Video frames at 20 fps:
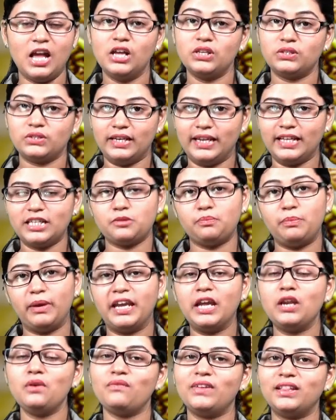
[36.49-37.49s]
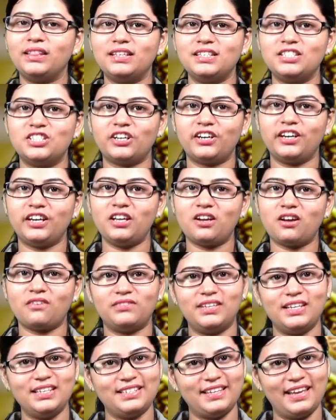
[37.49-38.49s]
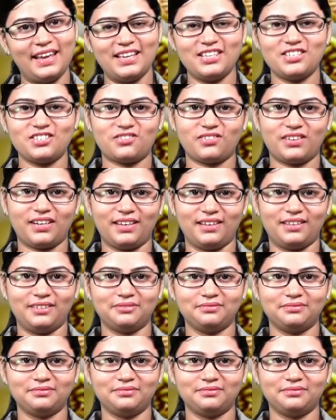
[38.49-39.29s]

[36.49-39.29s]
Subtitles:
So let's begin with the journey of this history.